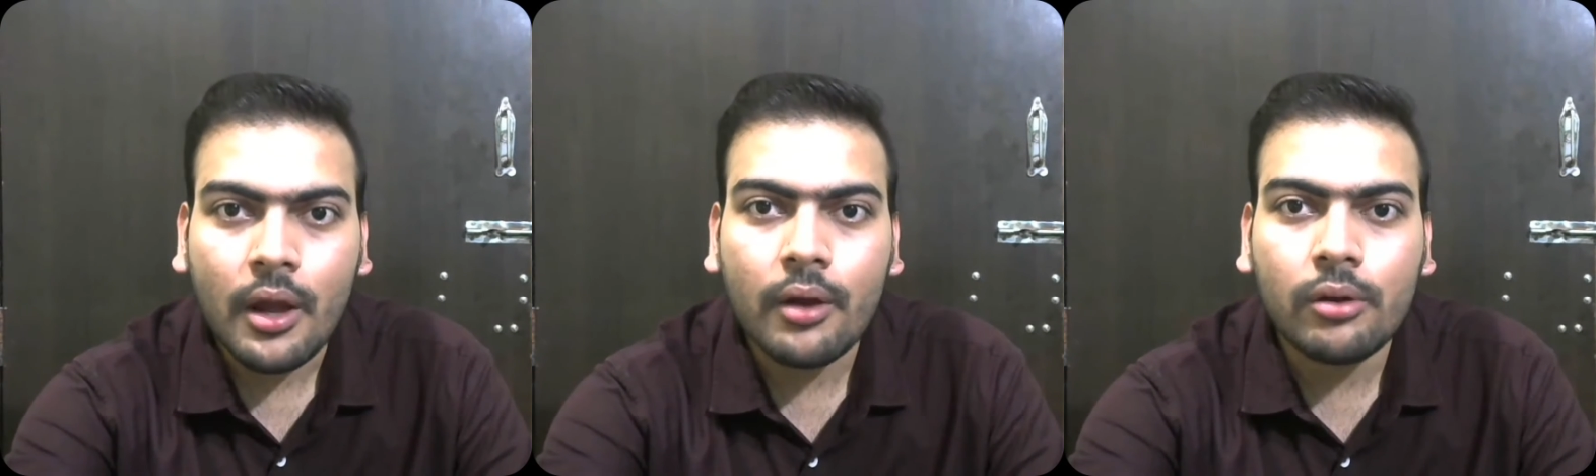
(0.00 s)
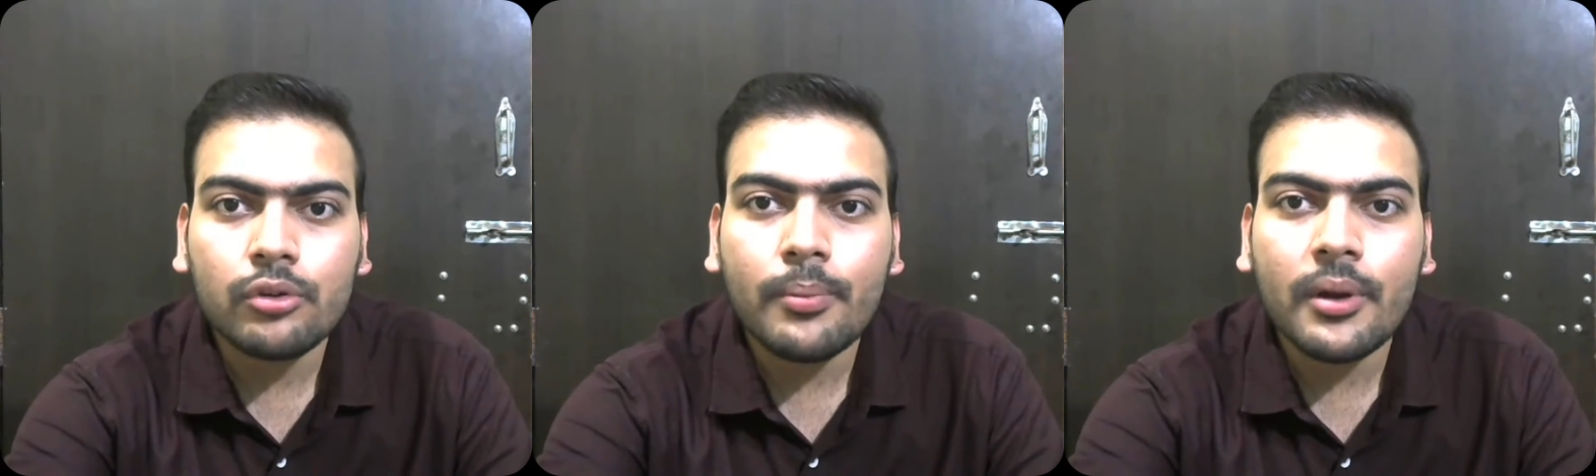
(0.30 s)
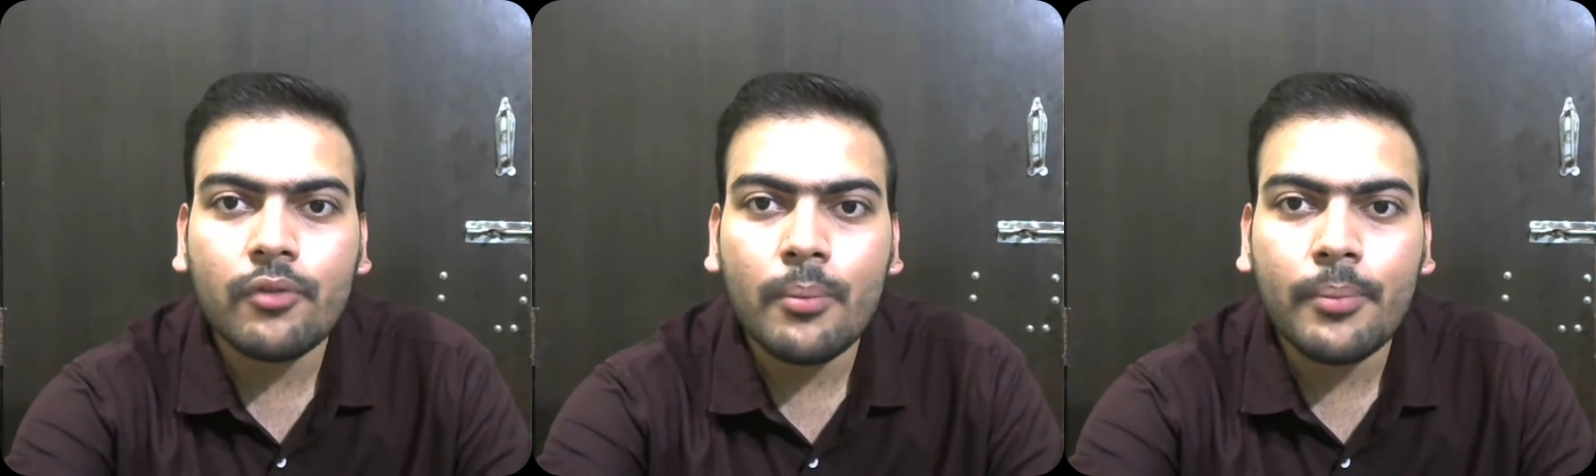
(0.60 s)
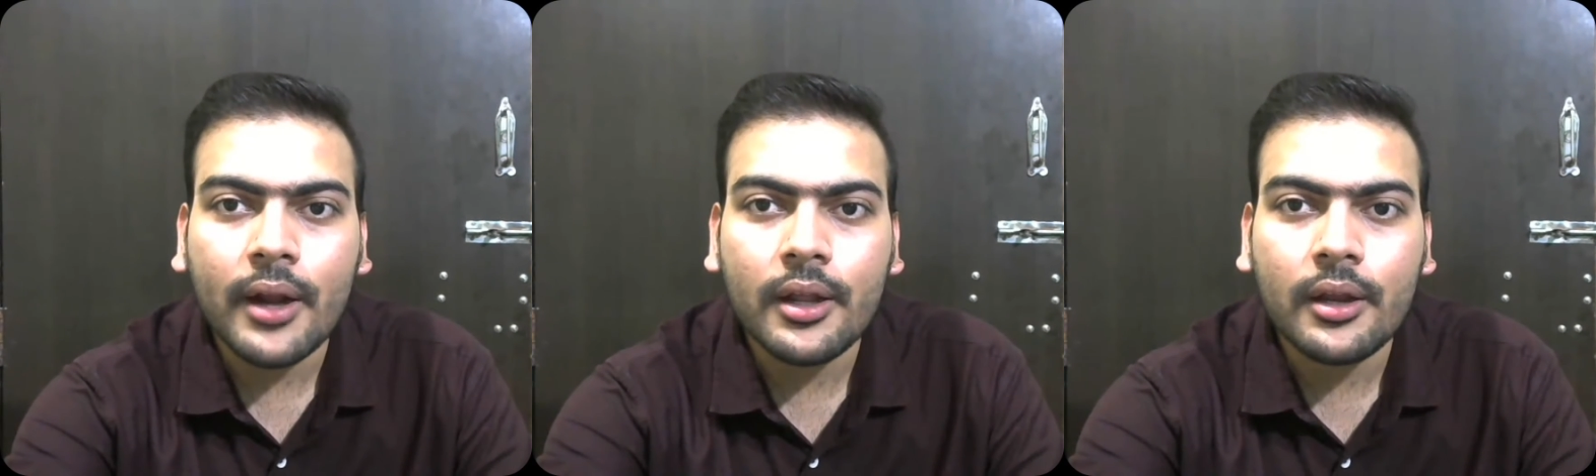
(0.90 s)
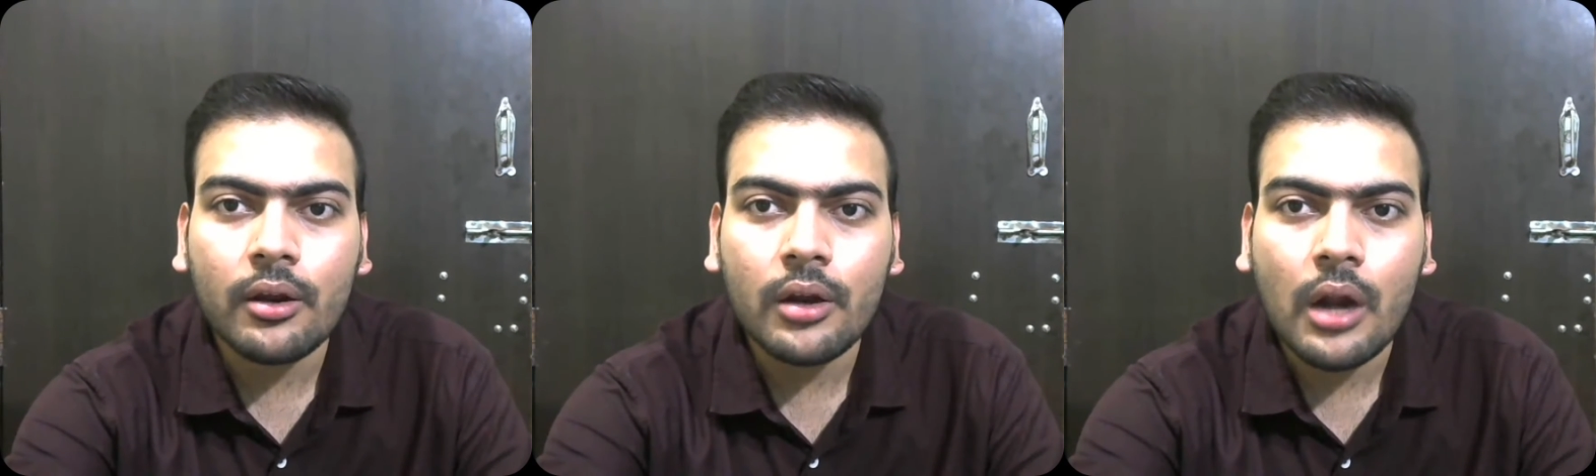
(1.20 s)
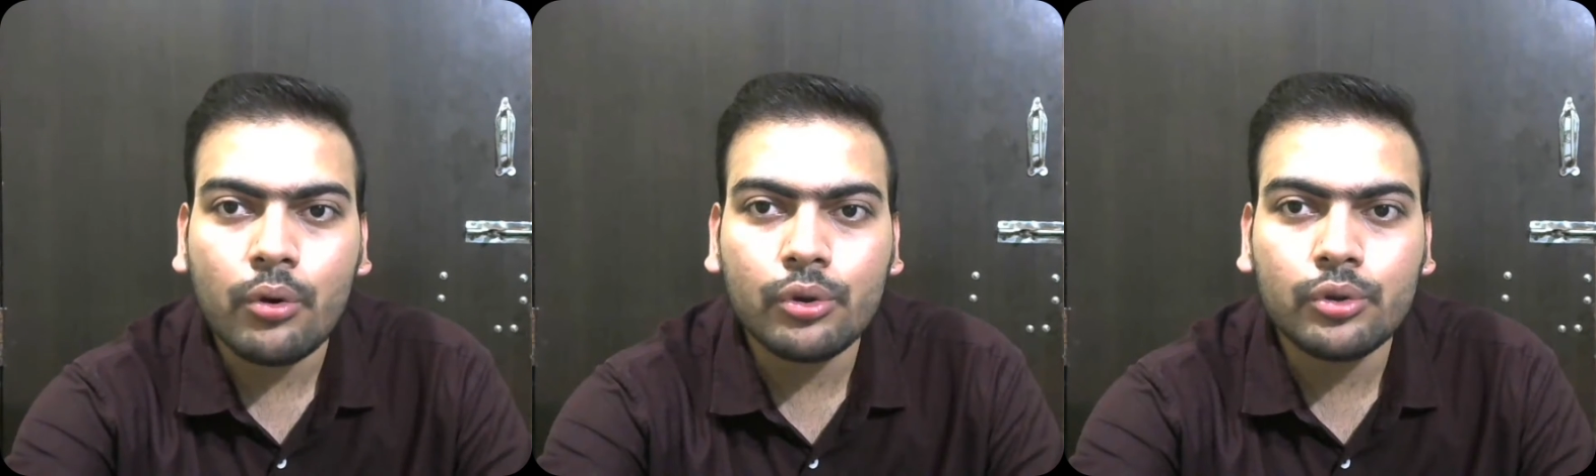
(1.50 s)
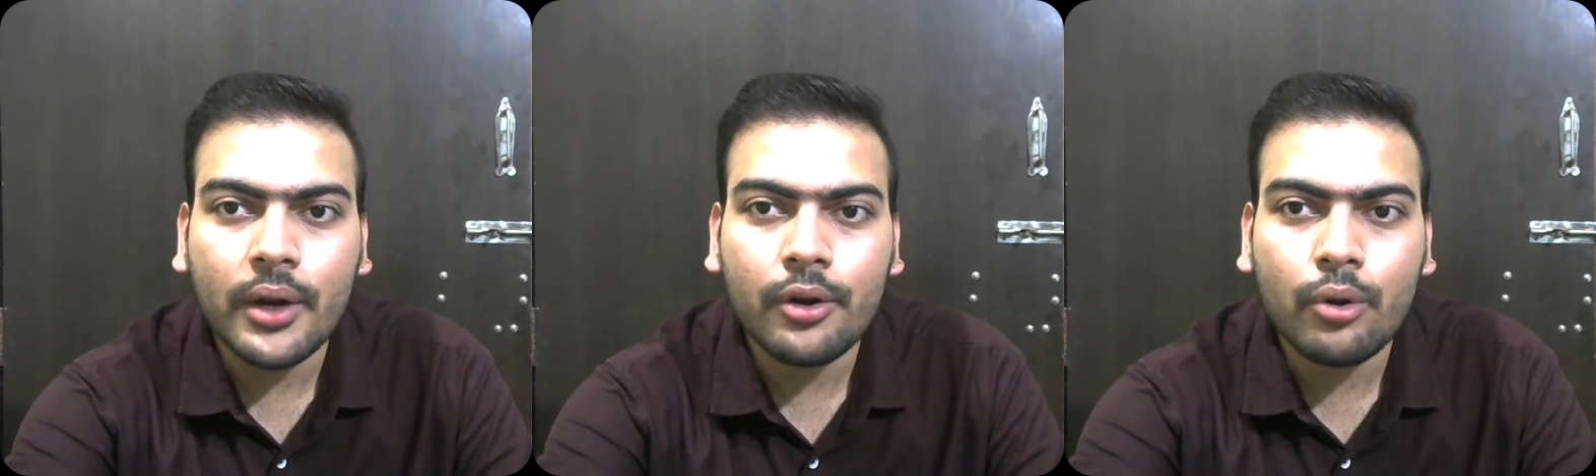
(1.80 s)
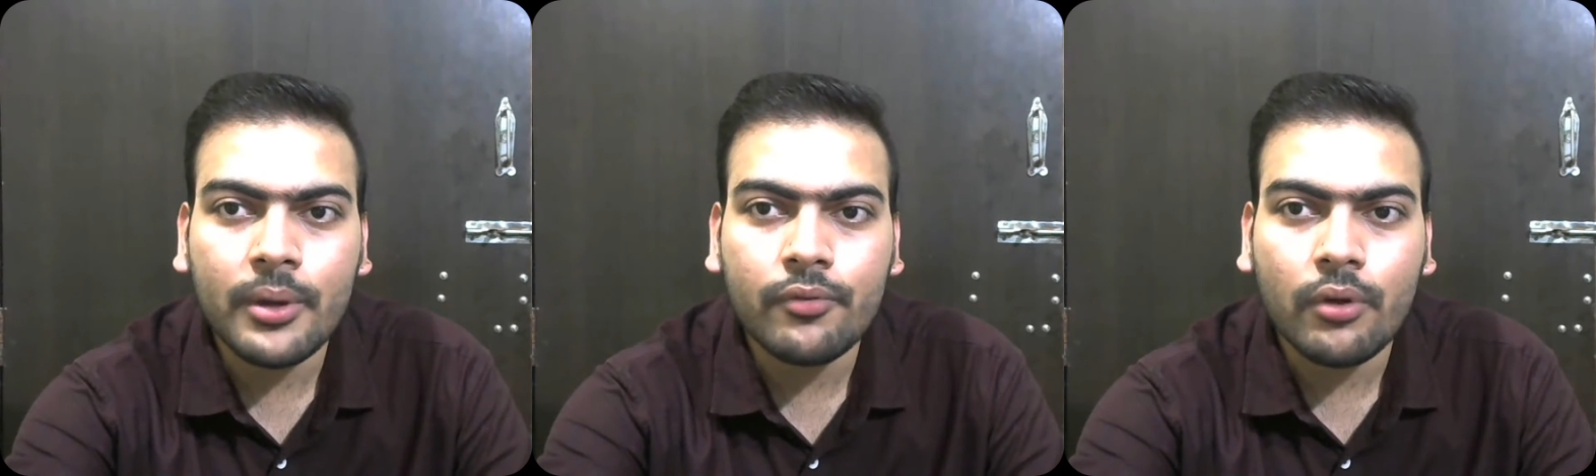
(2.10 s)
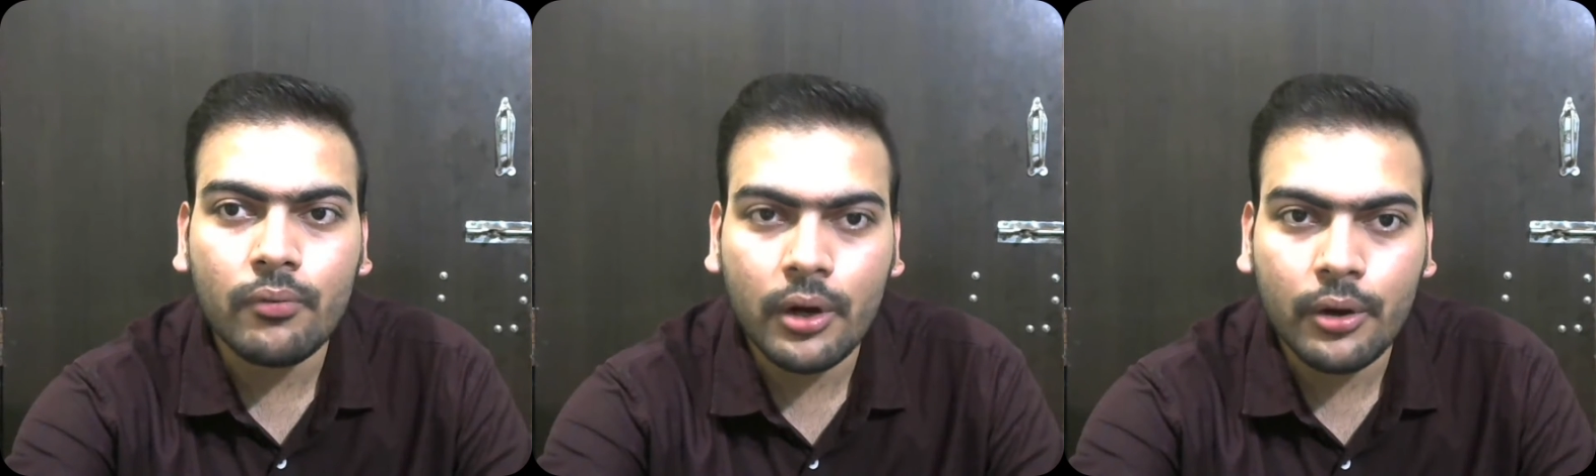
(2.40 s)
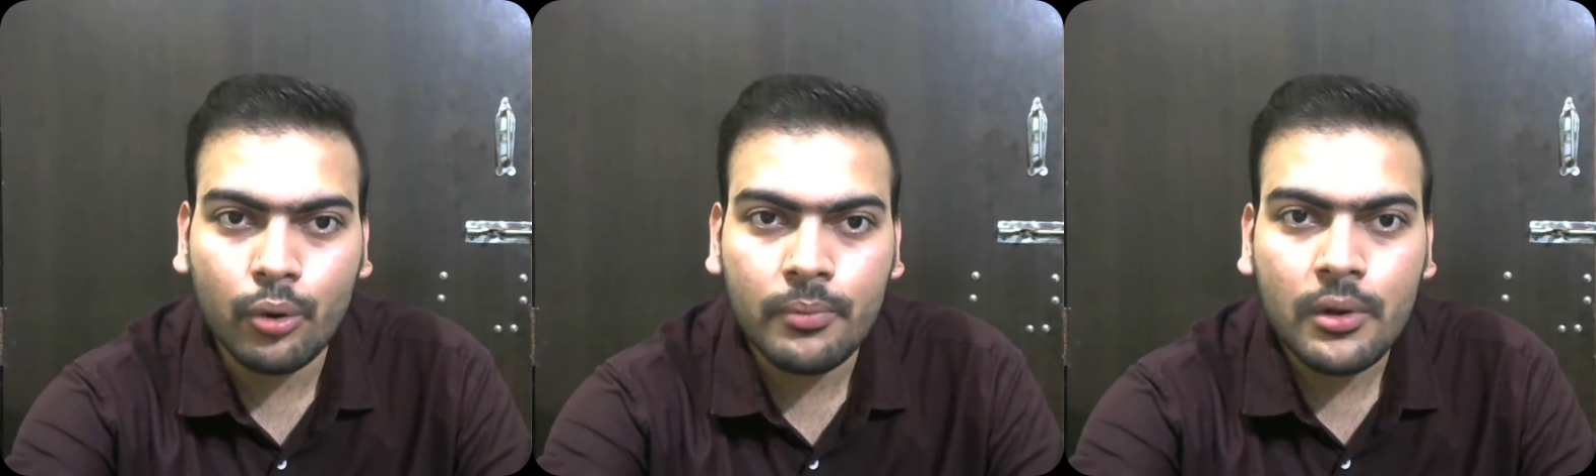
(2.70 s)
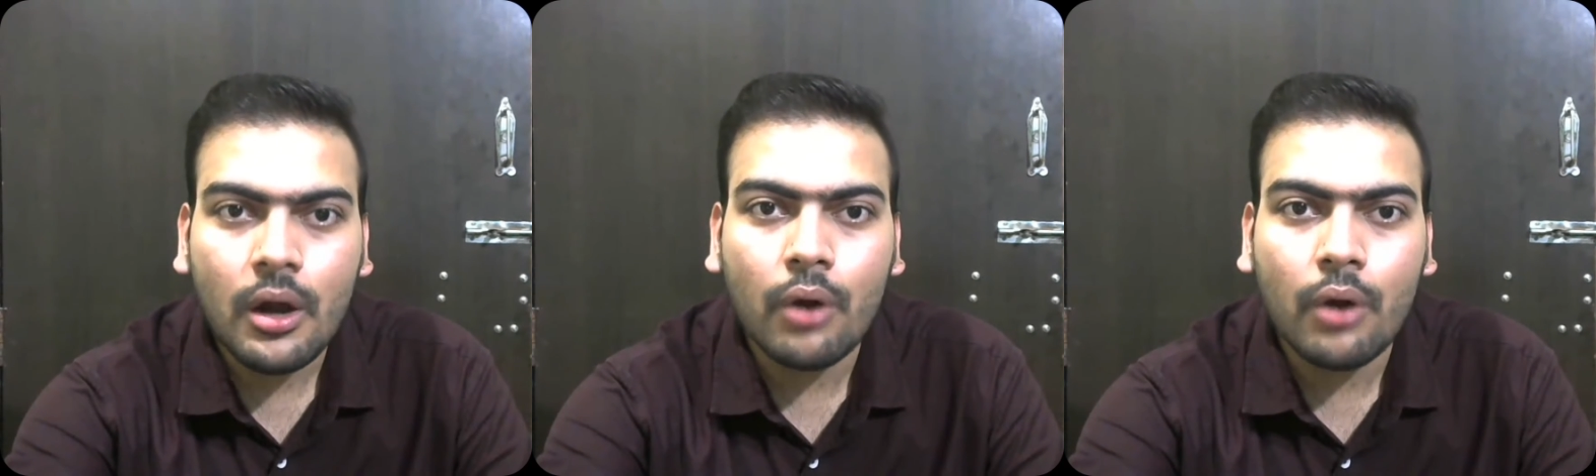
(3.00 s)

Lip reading: I also perform practical on how to join domain from workgroup,